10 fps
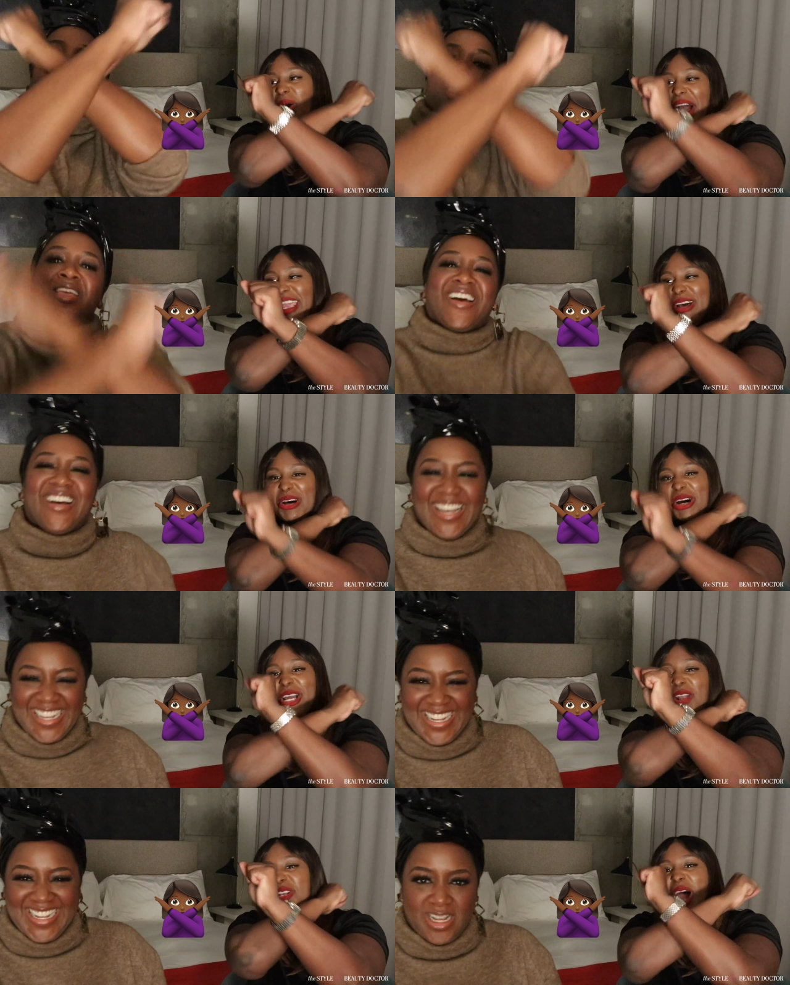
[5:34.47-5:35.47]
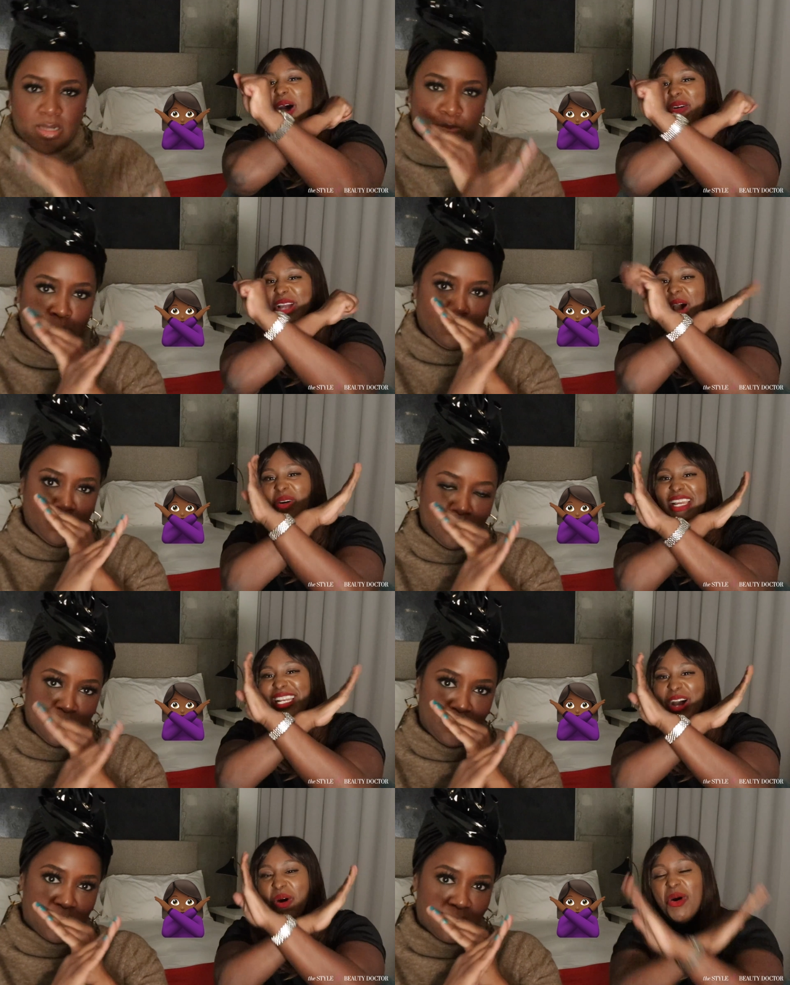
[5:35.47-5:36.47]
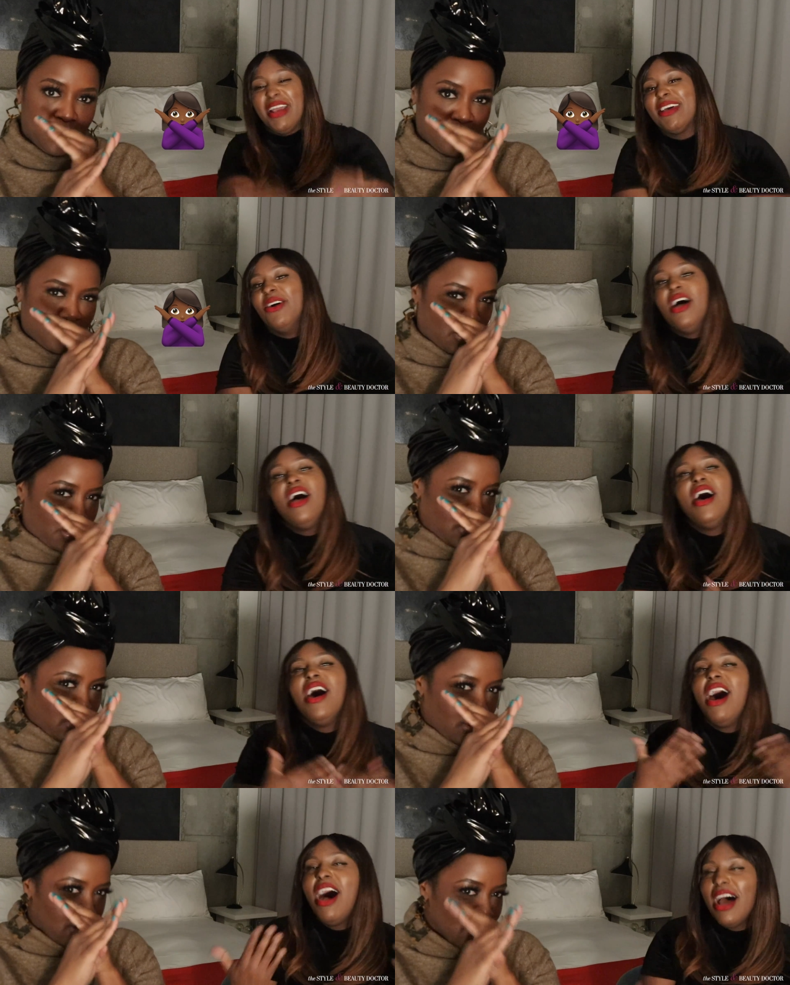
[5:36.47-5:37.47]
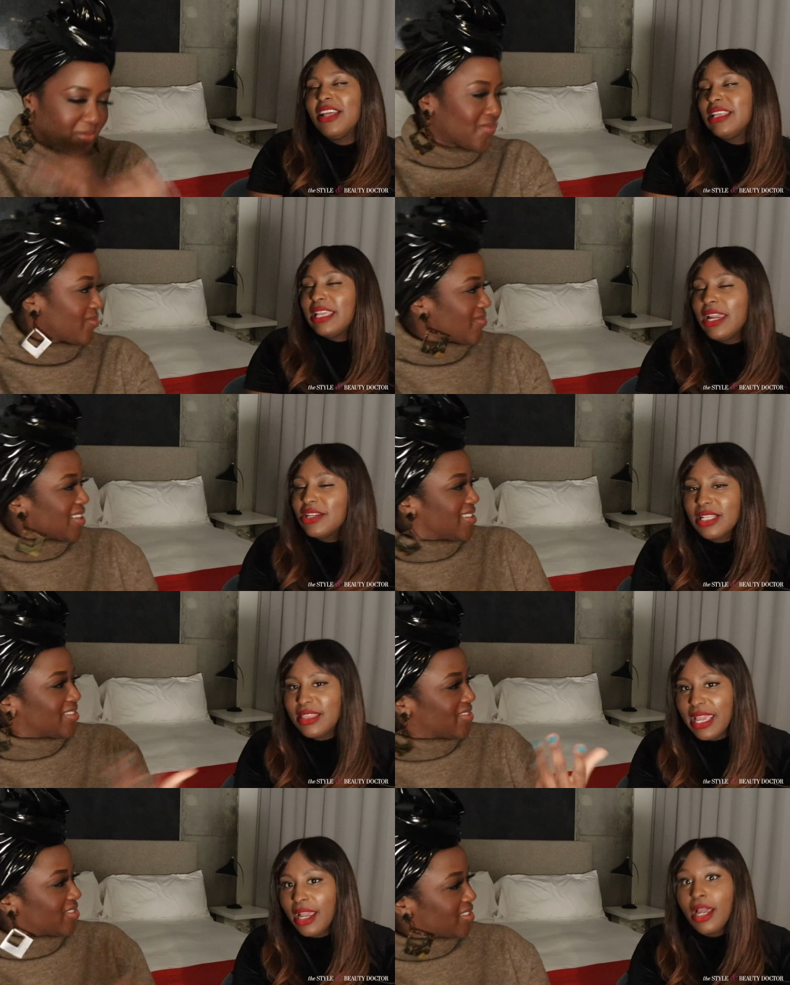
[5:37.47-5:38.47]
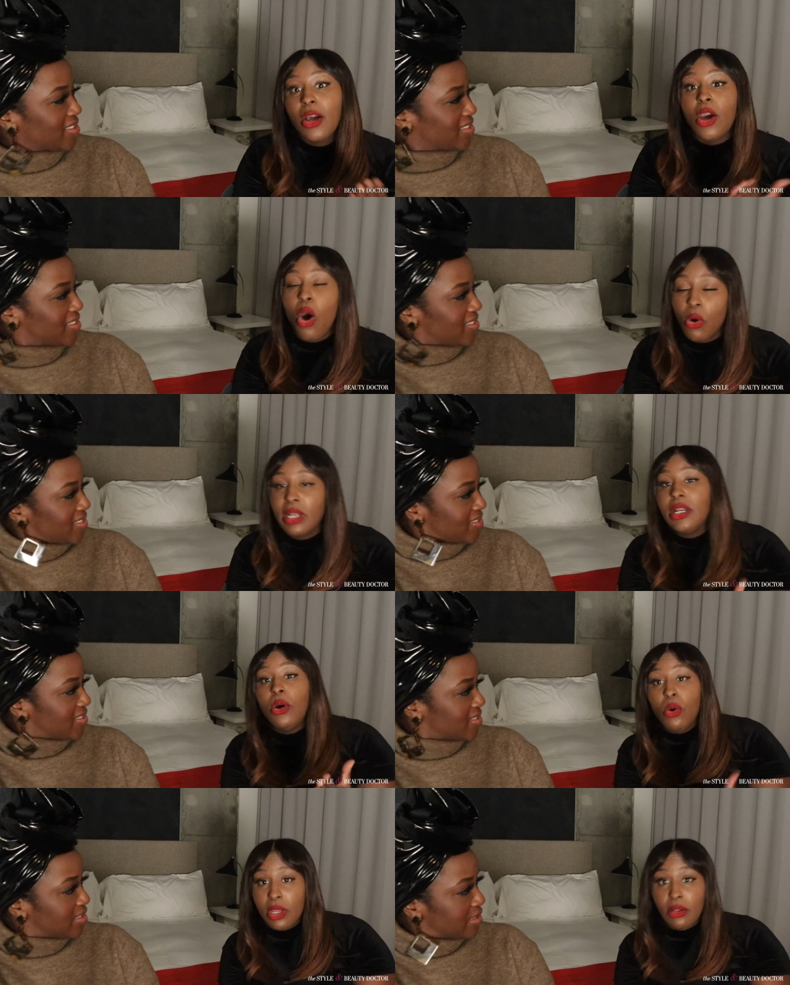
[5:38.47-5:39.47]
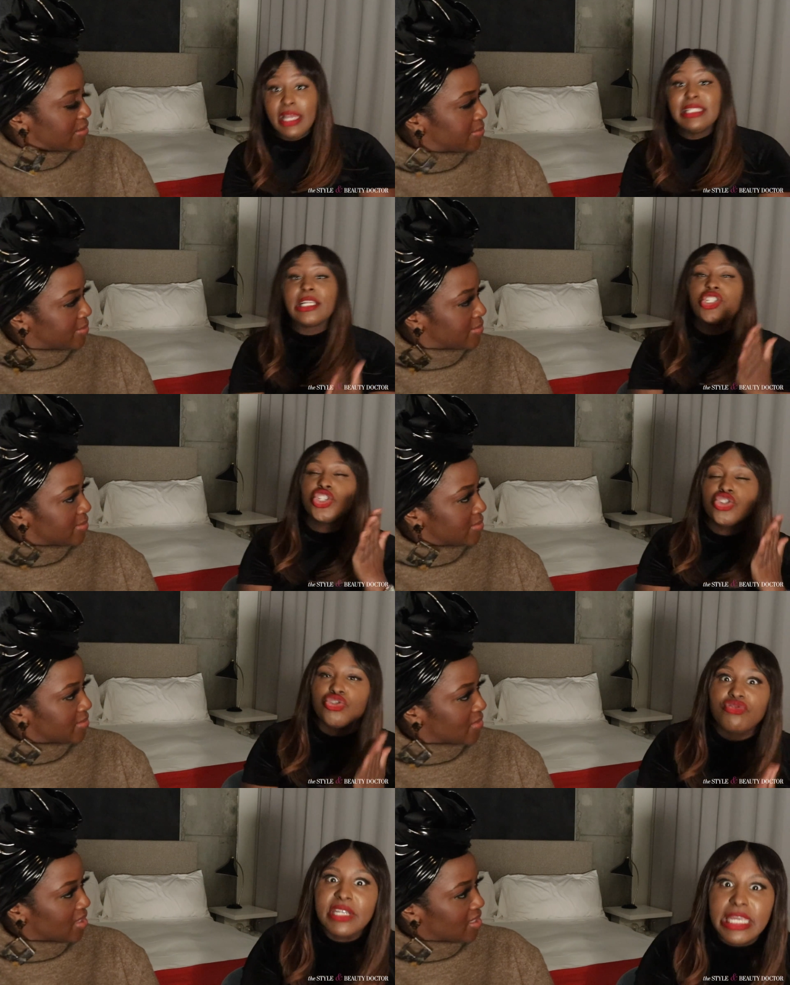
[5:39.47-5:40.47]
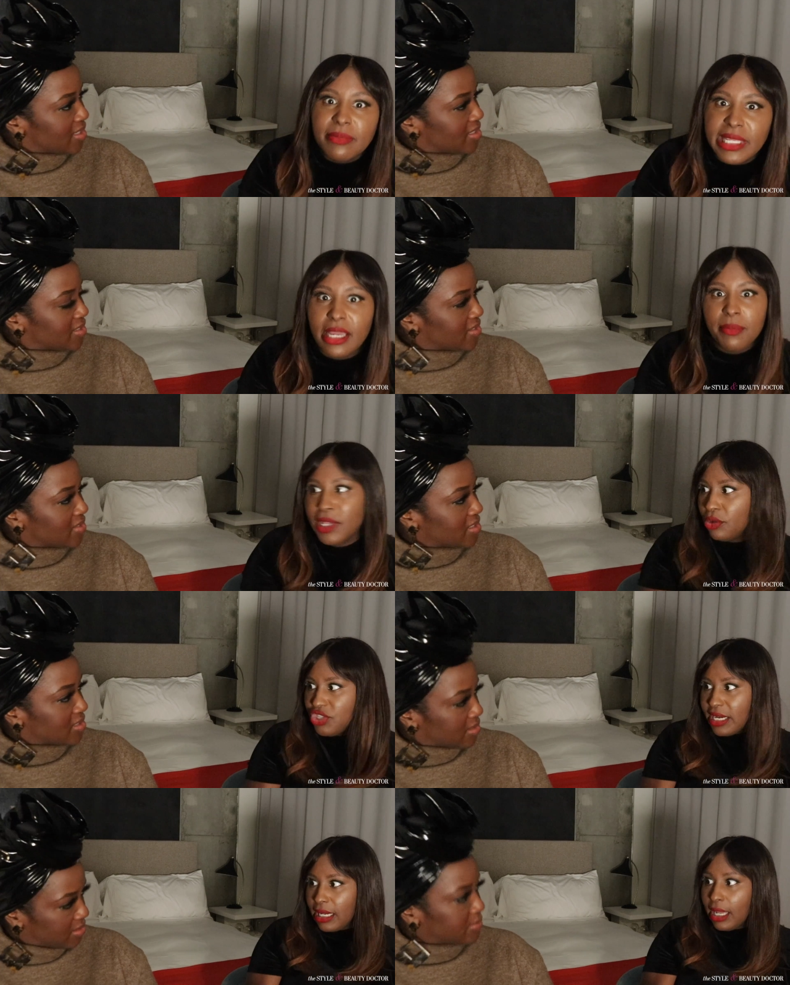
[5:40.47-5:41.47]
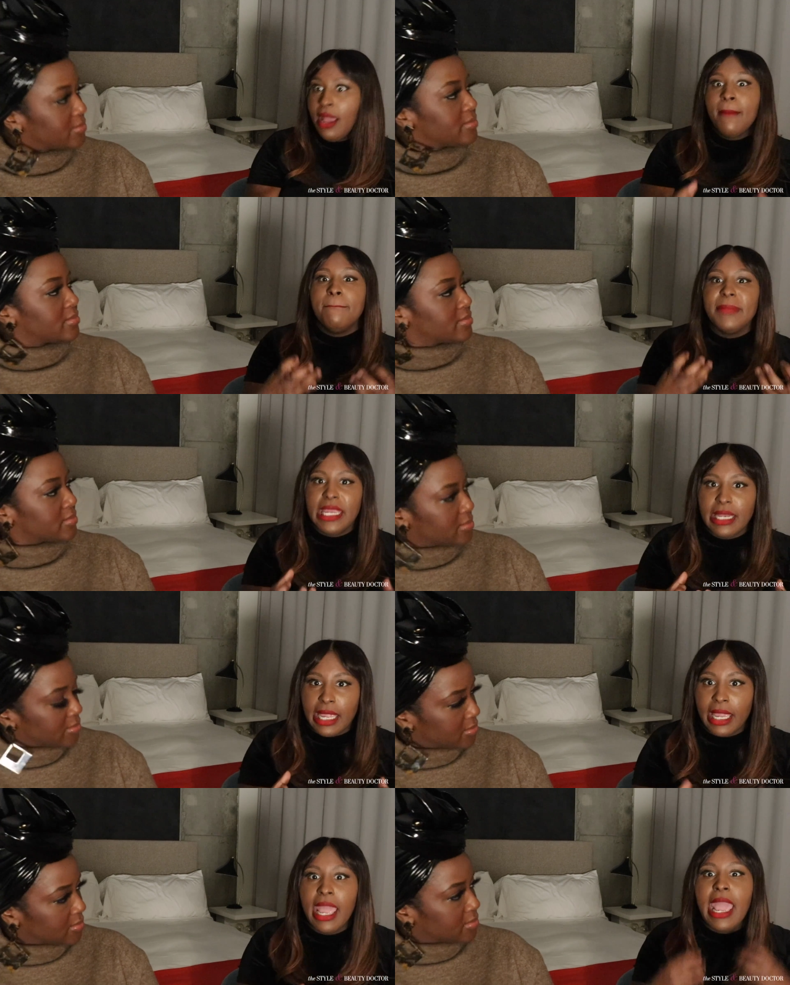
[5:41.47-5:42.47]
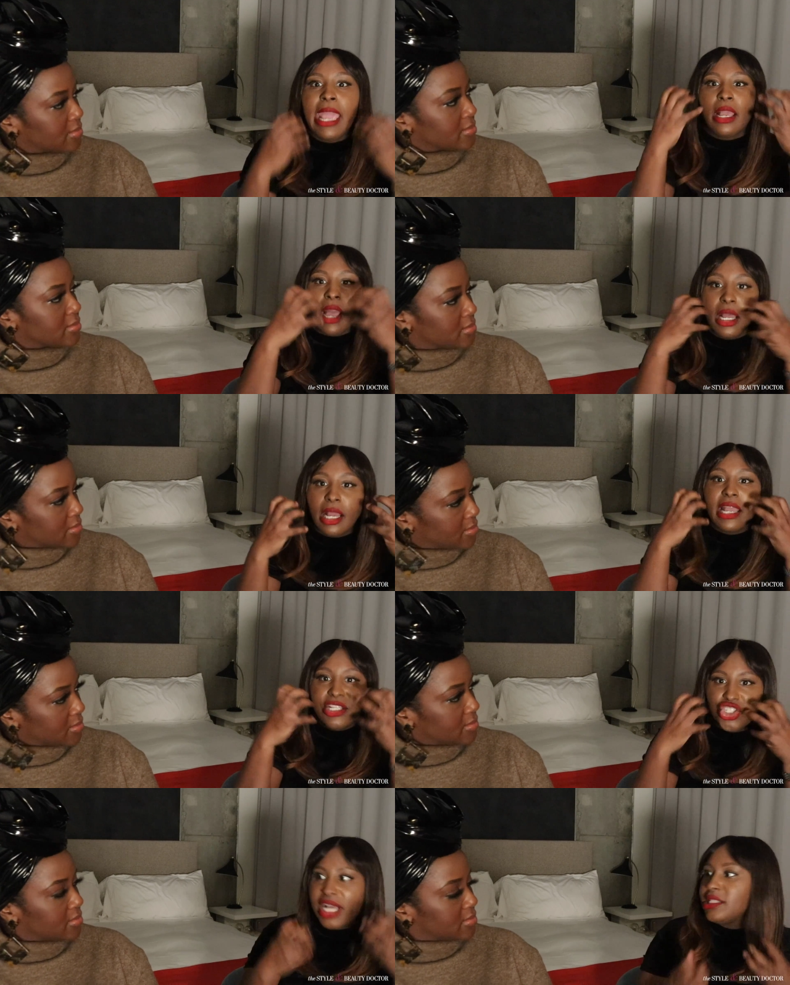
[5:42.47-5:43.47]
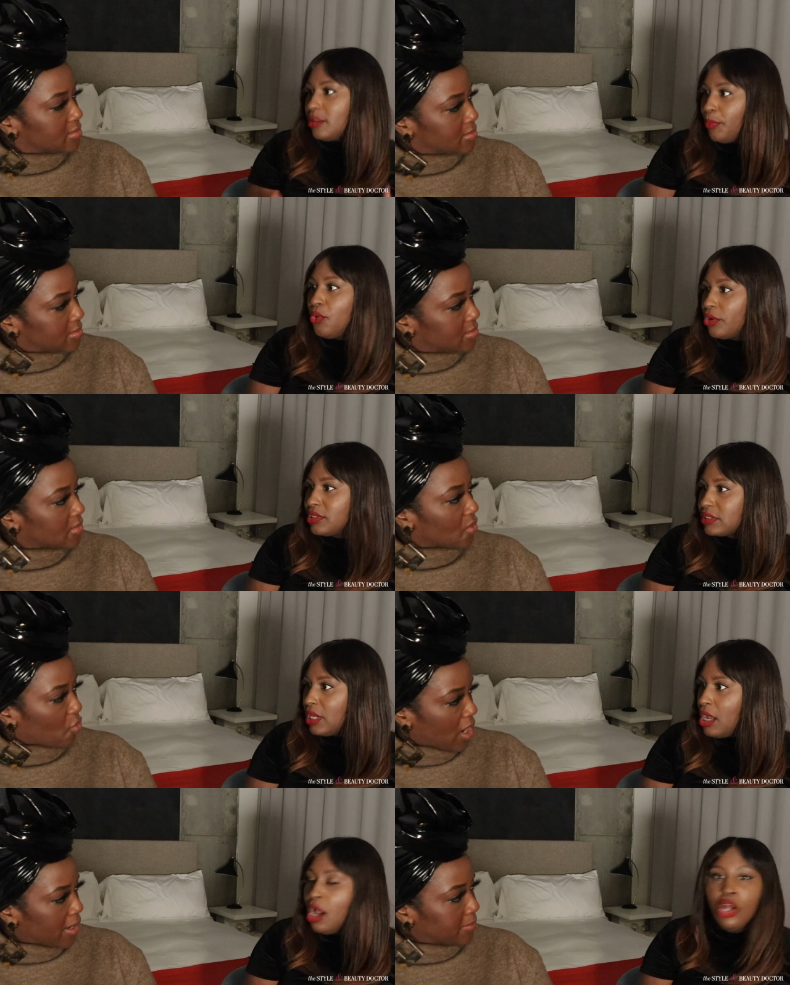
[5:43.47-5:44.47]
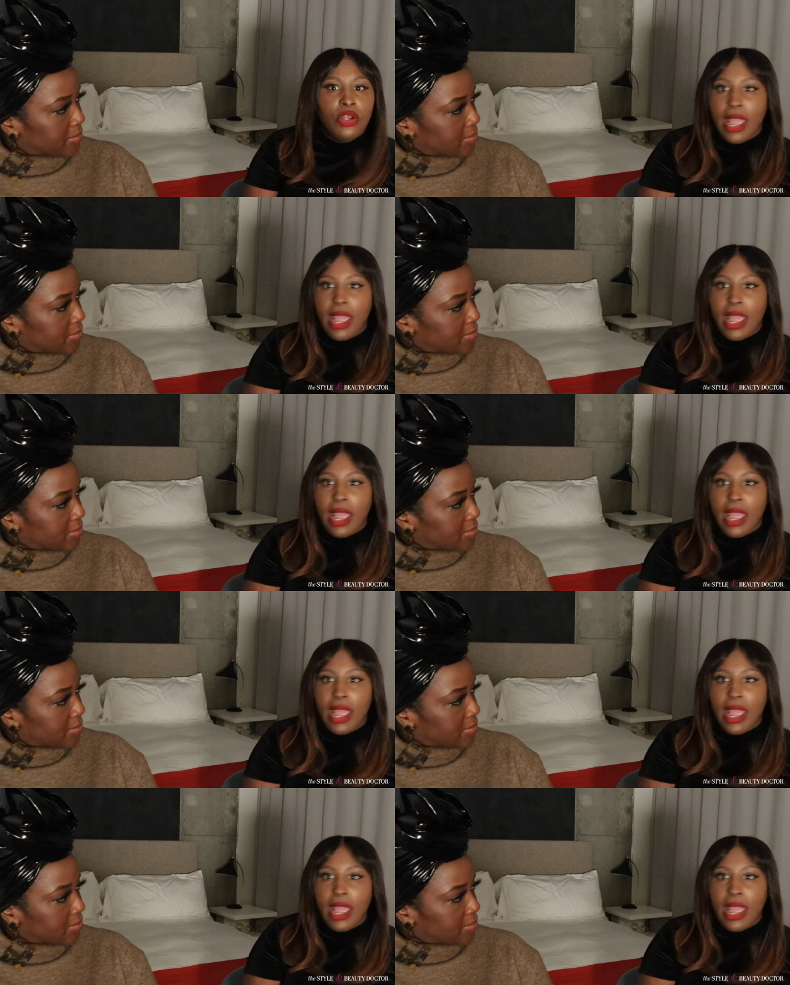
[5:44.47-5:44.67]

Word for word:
Speaker 1: oil, no coconut oil. Here's the thing, coconut oil is extremely comedogenic, meaning it congests the pores. Right